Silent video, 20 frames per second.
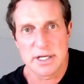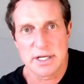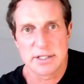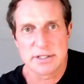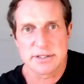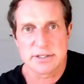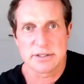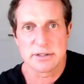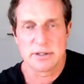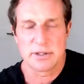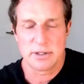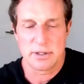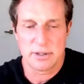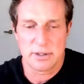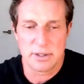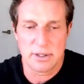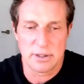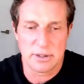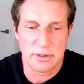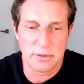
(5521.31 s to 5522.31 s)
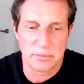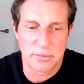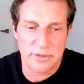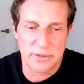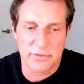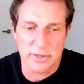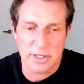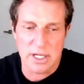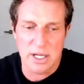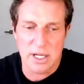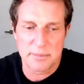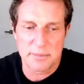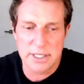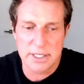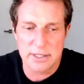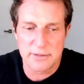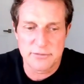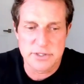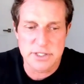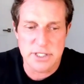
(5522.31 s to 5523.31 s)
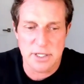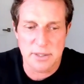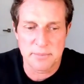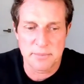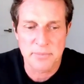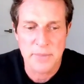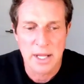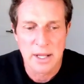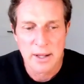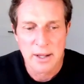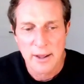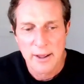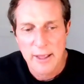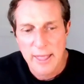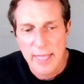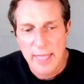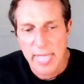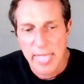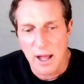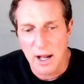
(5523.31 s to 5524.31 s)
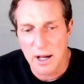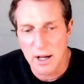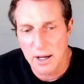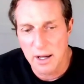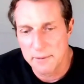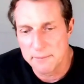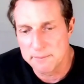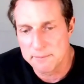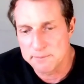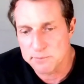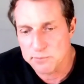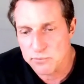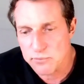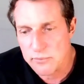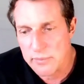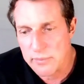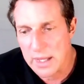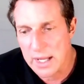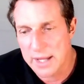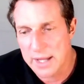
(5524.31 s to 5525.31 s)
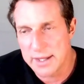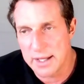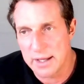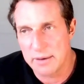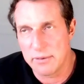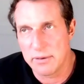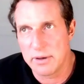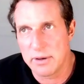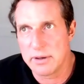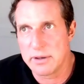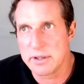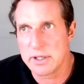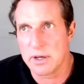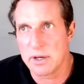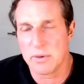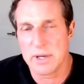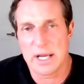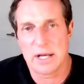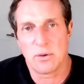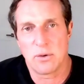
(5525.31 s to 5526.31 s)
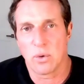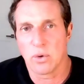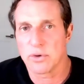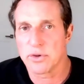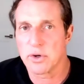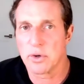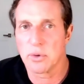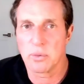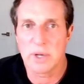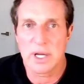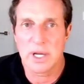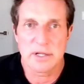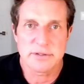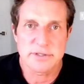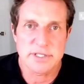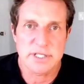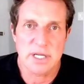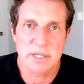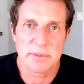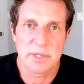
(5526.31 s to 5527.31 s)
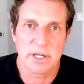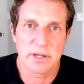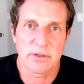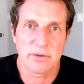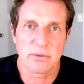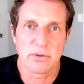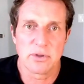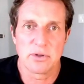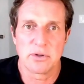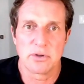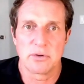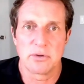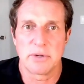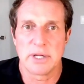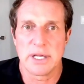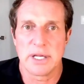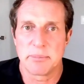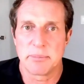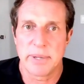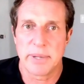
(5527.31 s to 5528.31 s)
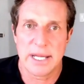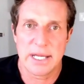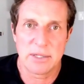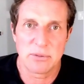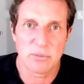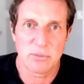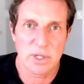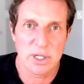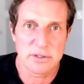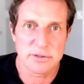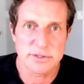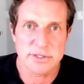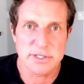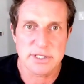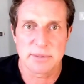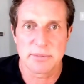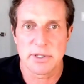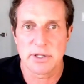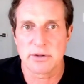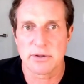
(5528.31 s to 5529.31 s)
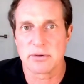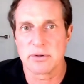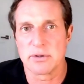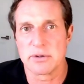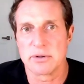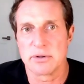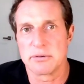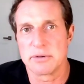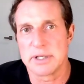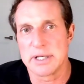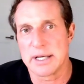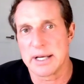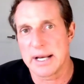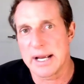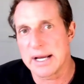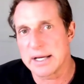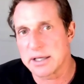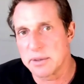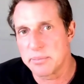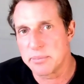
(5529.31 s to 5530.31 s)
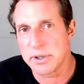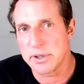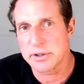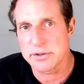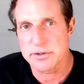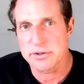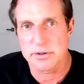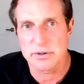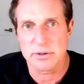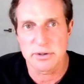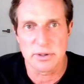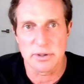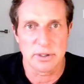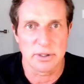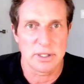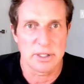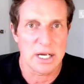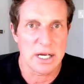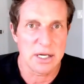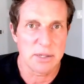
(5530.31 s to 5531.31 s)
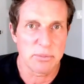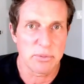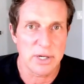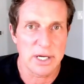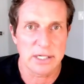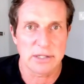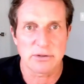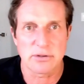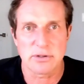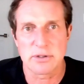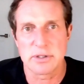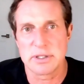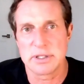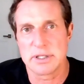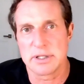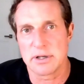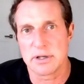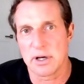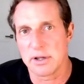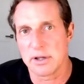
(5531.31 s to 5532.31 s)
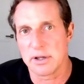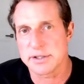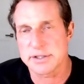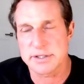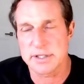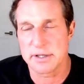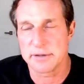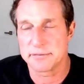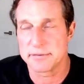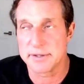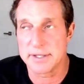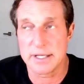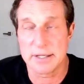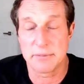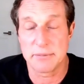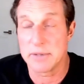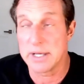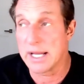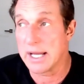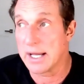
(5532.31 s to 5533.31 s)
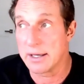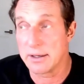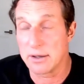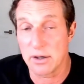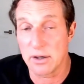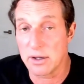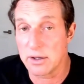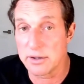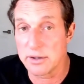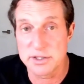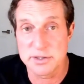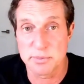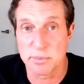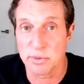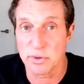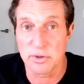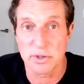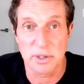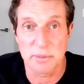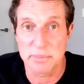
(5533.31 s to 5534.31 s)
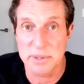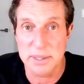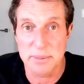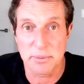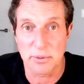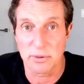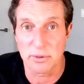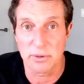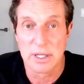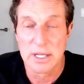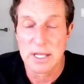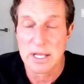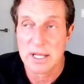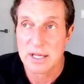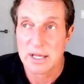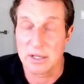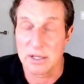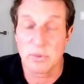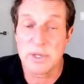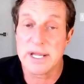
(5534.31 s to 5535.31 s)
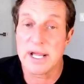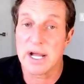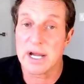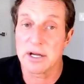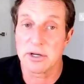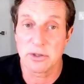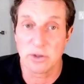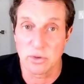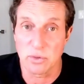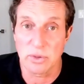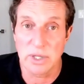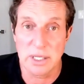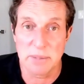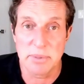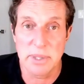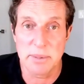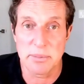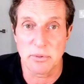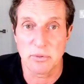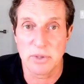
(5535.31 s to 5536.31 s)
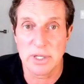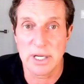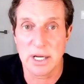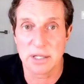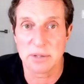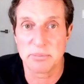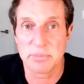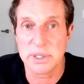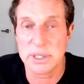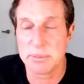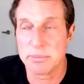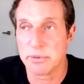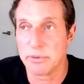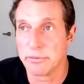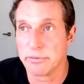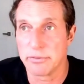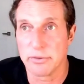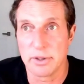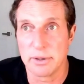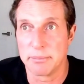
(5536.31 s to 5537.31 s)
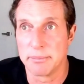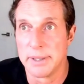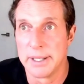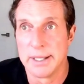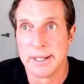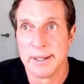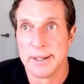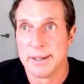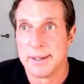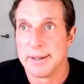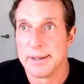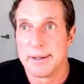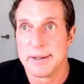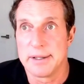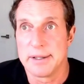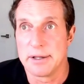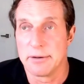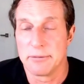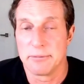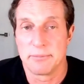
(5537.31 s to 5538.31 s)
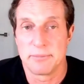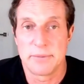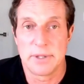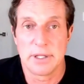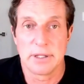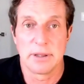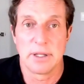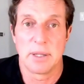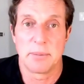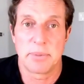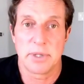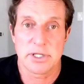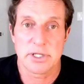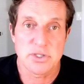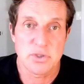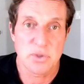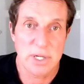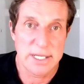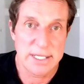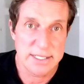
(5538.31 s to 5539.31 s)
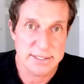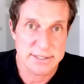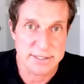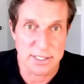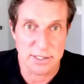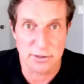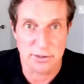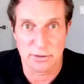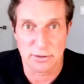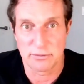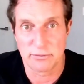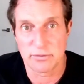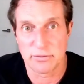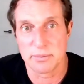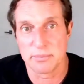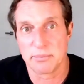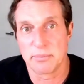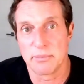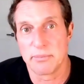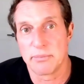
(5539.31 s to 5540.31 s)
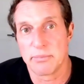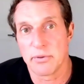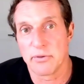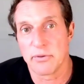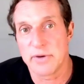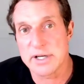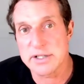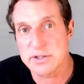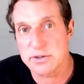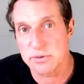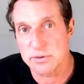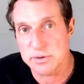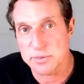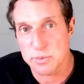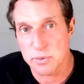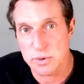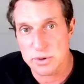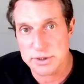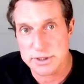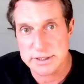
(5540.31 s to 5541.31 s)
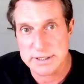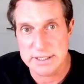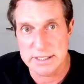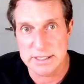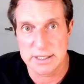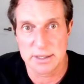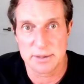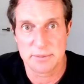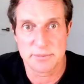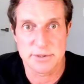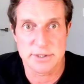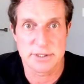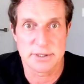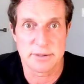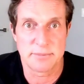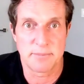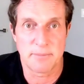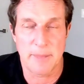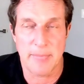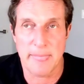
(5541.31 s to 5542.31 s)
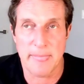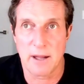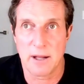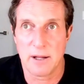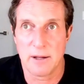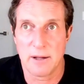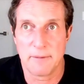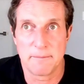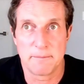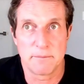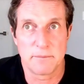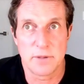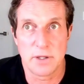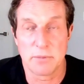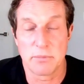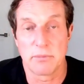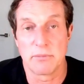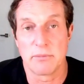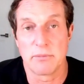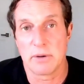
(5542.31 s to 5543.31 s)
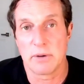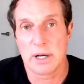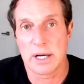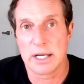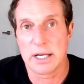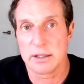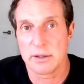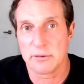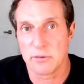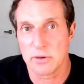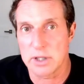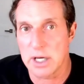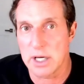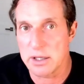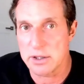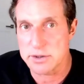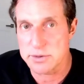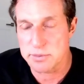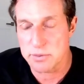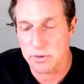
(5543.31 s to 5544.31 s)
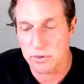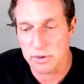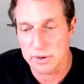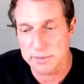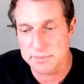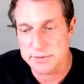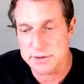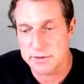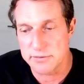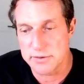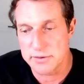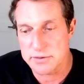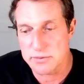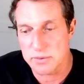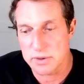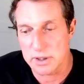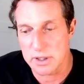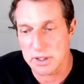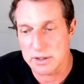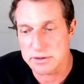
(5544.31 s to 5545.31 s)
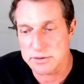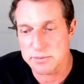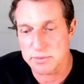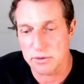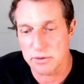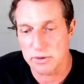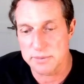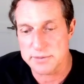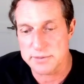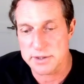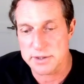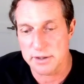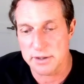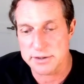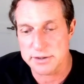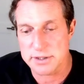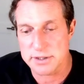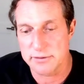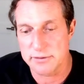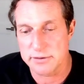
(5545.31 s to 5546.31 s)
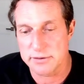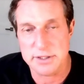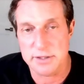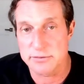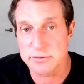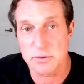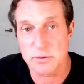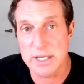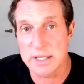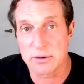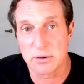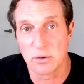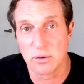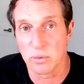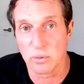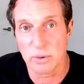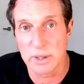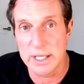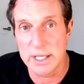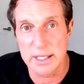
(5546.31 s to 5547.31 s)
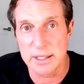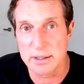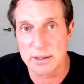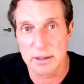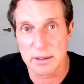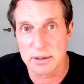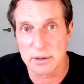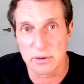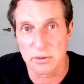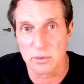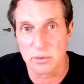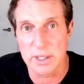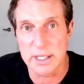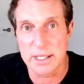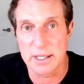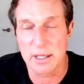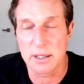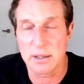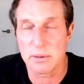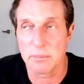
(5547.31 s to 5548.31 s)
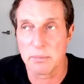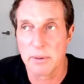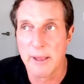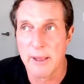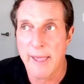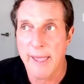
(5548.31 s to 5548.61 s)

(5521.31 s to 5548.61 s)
It's a little bit of accommodative gym. Um, and then, you know, we had ortho rounds coming through and we had pain rounds coming through and acupuncture and chiropractic and all this stuff. And then we had all these brilliant people. Like we hired great people. We hired people from, you know, the Olympic Training Center and from professional sports teams and, um, you know, high level college programs, division one college programs and all this other stuff. So we had great great help.